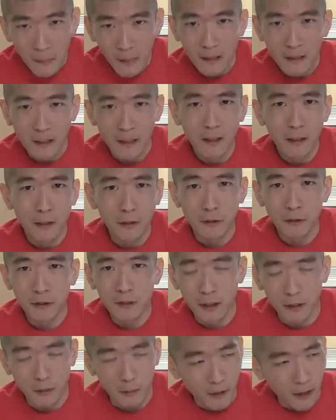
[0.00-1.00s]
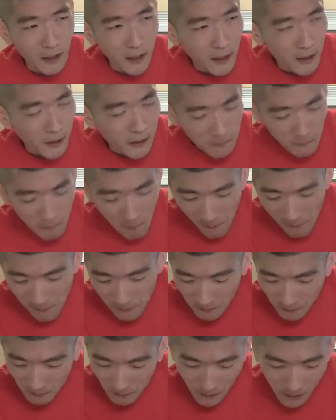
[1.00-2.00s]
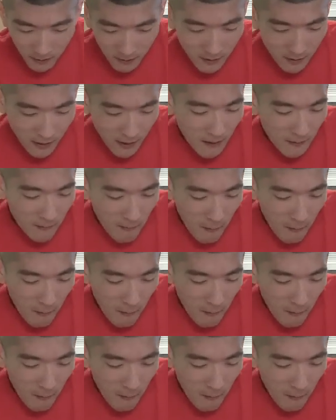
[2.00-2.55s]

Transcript: Yeah, no shit, right, Aaron? Shit.